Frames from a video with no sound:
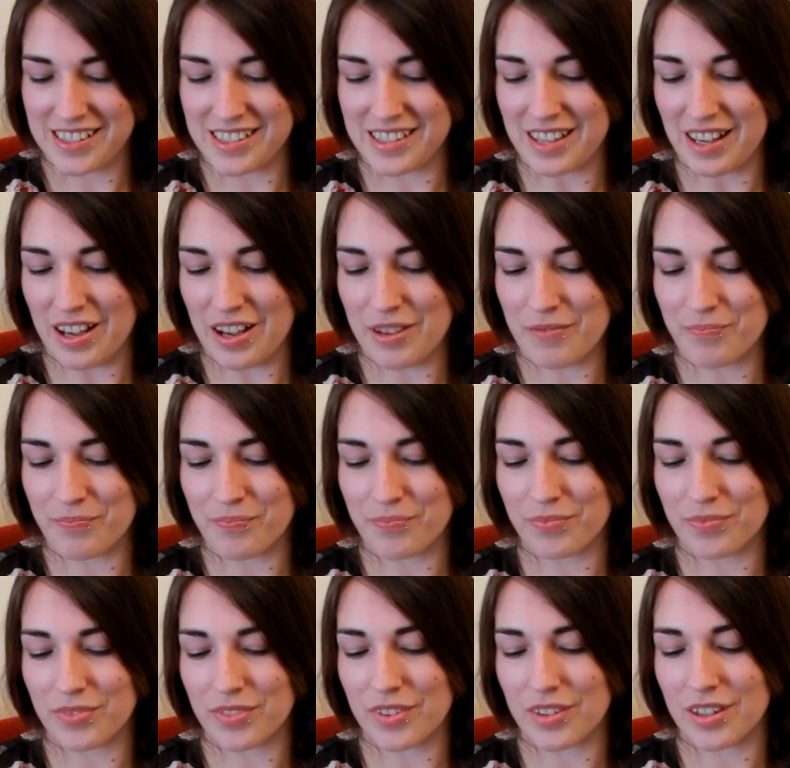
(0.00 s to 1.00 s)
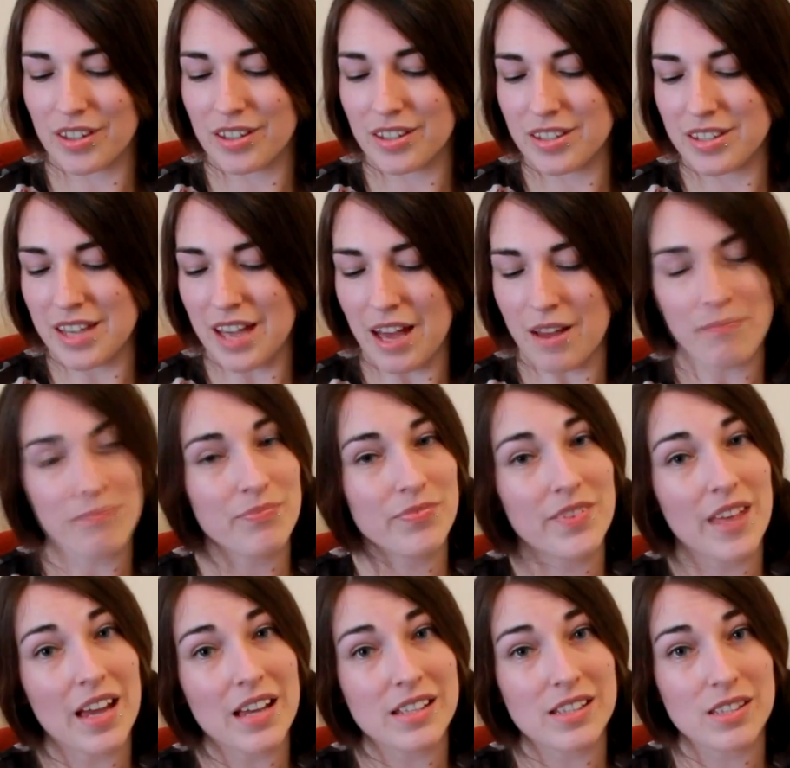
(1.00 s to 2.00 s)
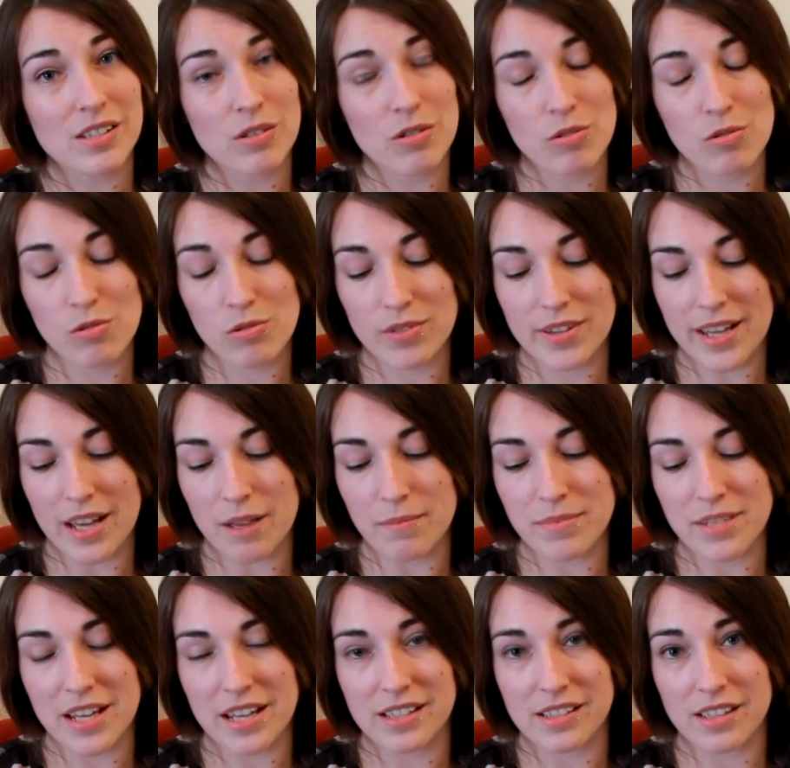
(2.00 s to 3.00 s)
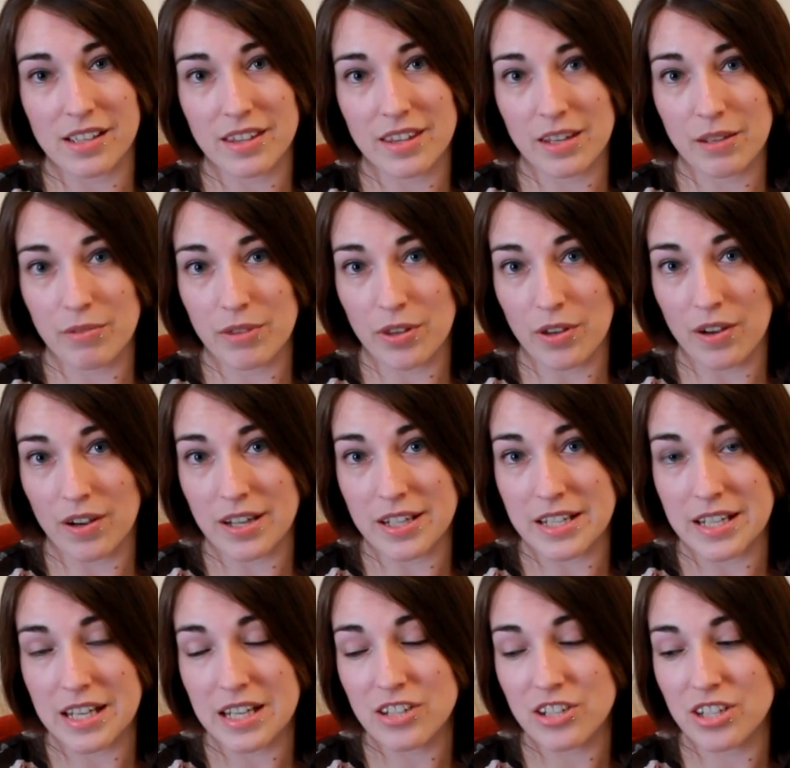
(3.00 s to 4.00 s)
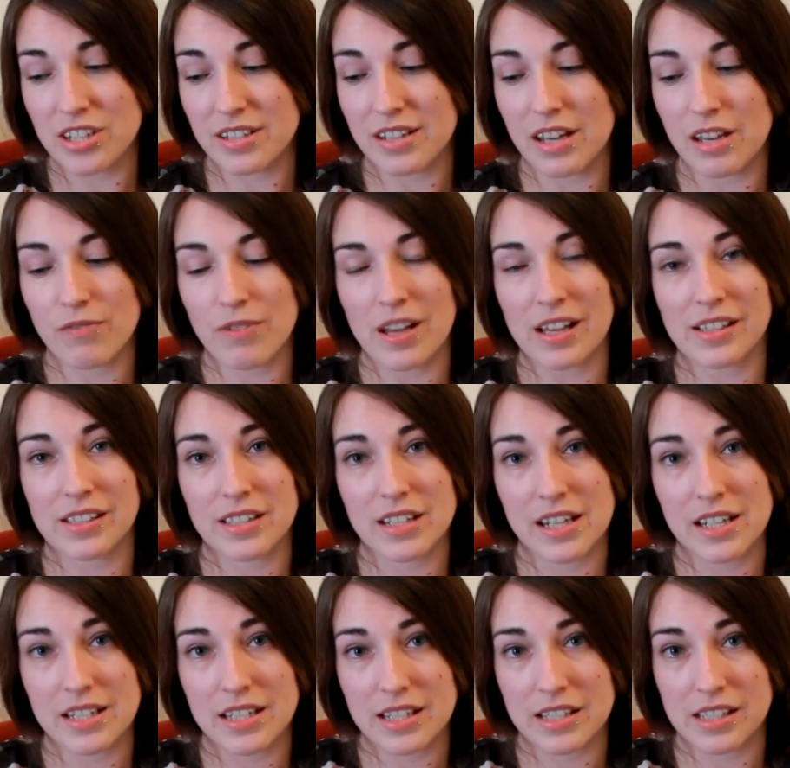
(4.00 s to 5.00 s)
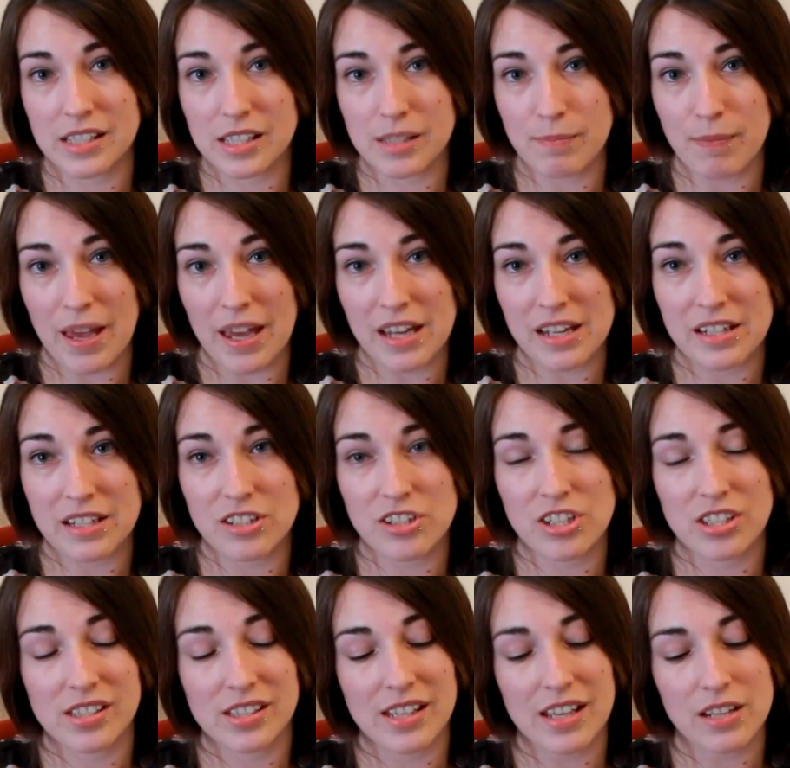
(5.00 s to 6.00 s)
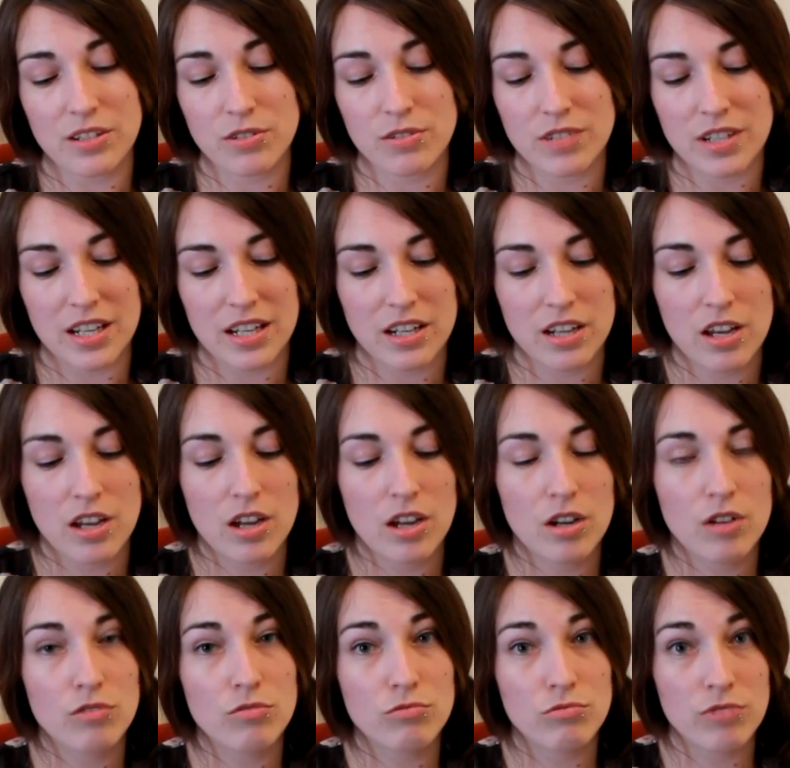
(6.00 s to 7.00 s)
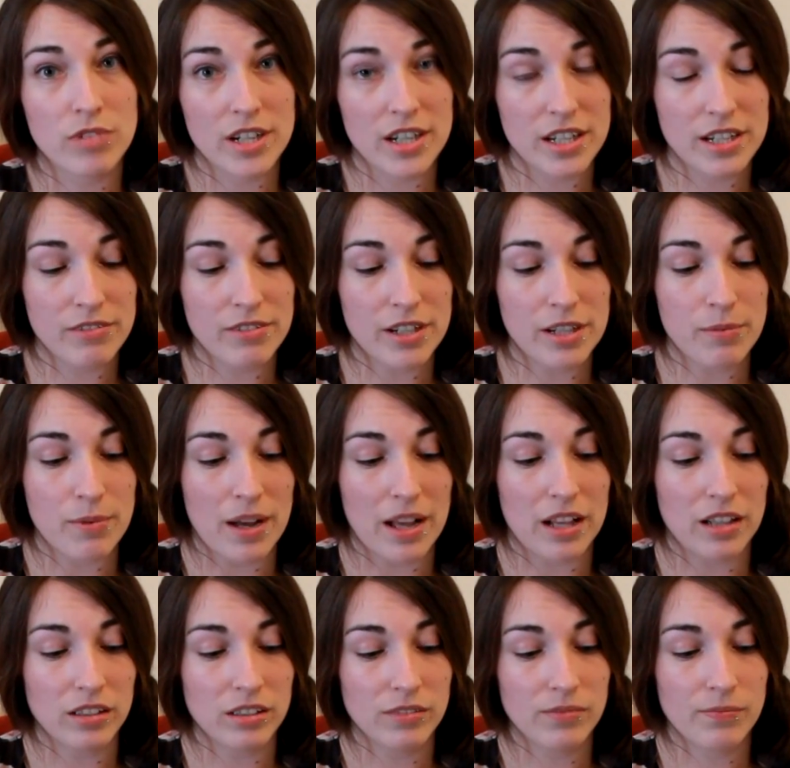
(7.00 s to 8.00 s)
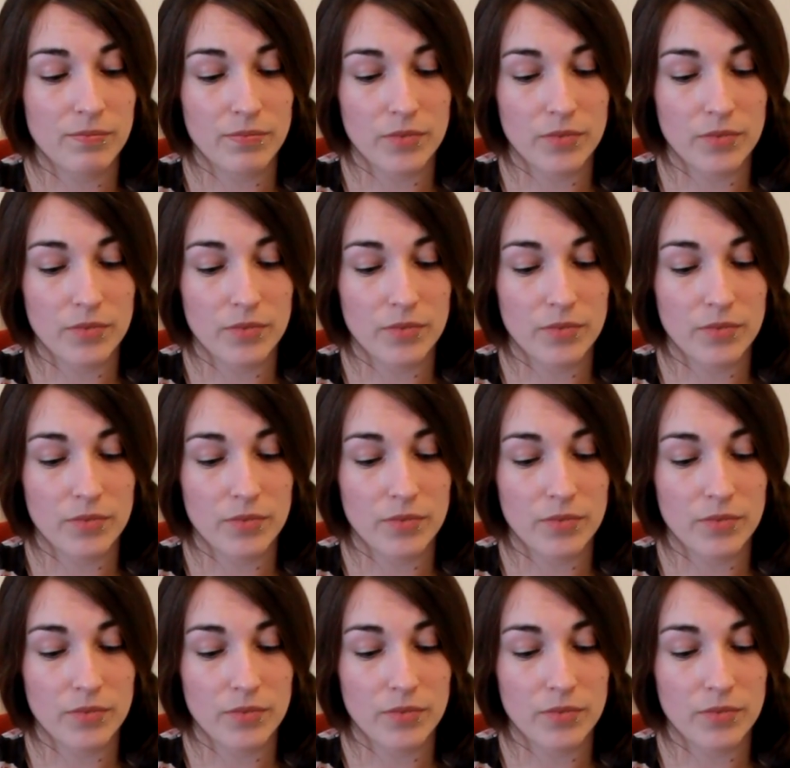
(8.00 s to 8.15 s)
So yeah, that's all the updates I think with Heidi. She's now vaccinated and spayed, and she's settled in really, really well.